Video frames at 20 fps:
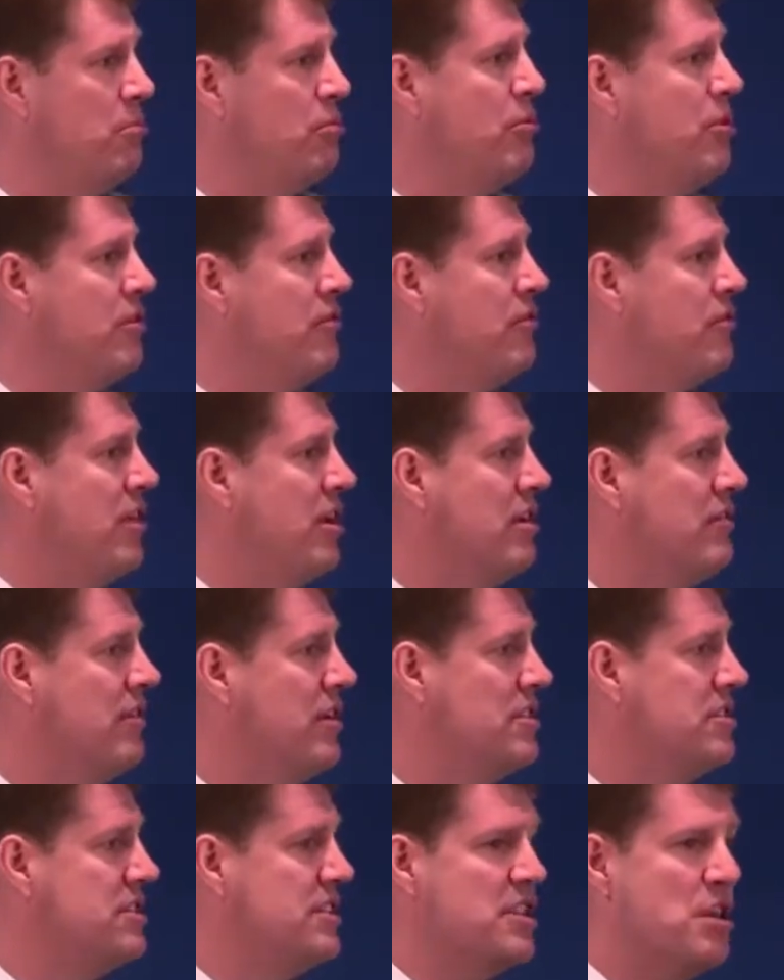put in front of
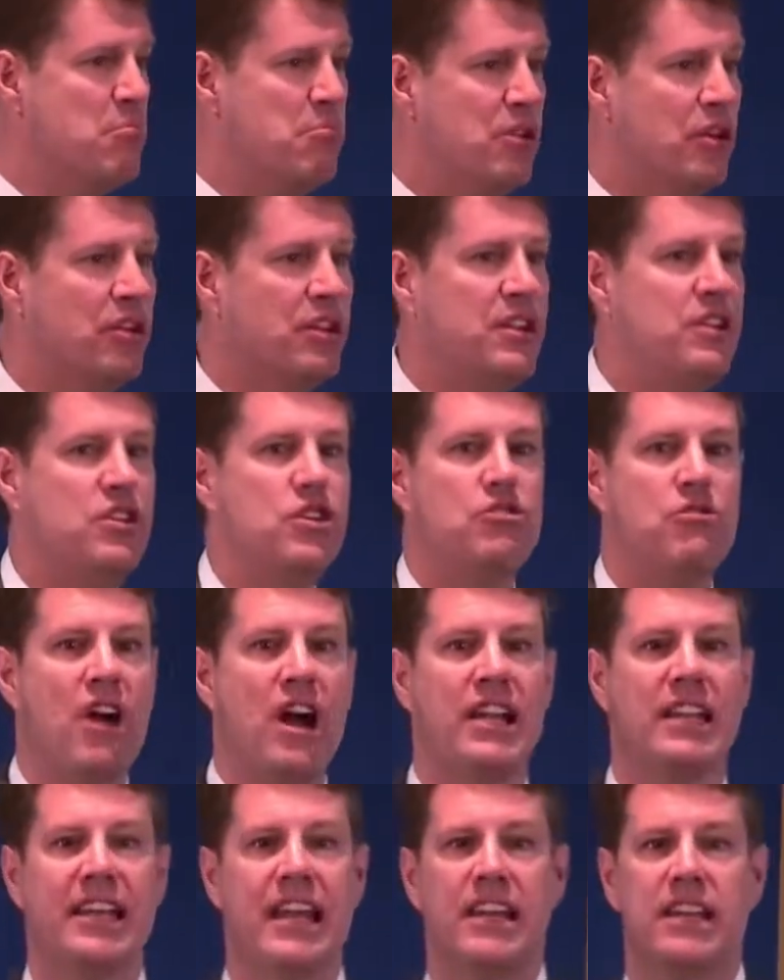us and the ability to
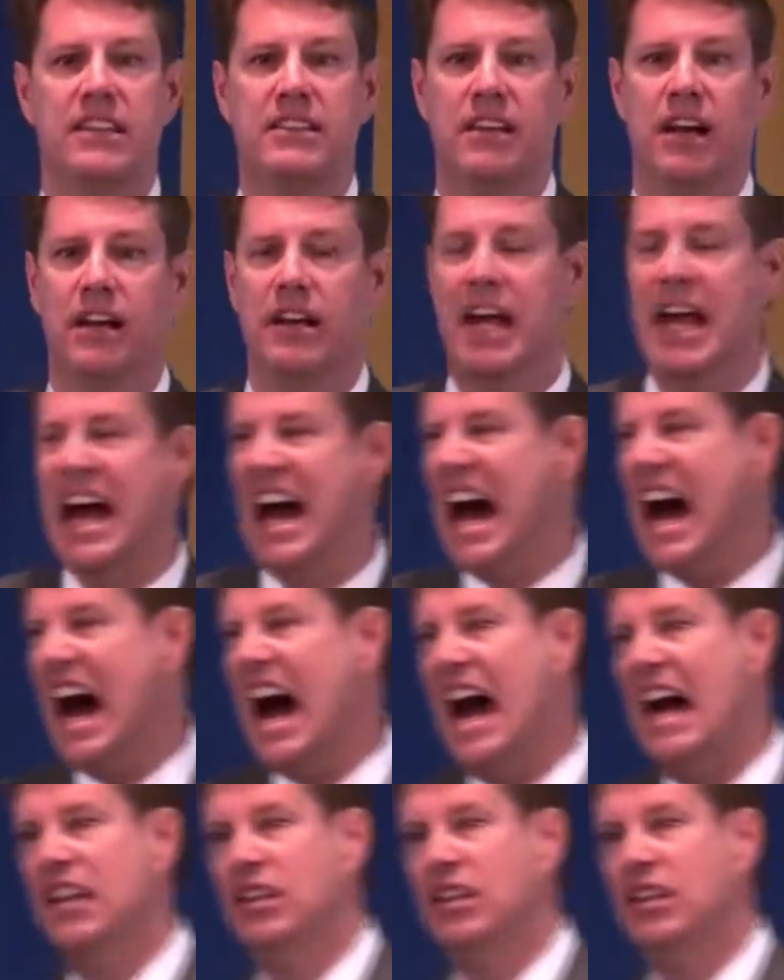try and get it done. I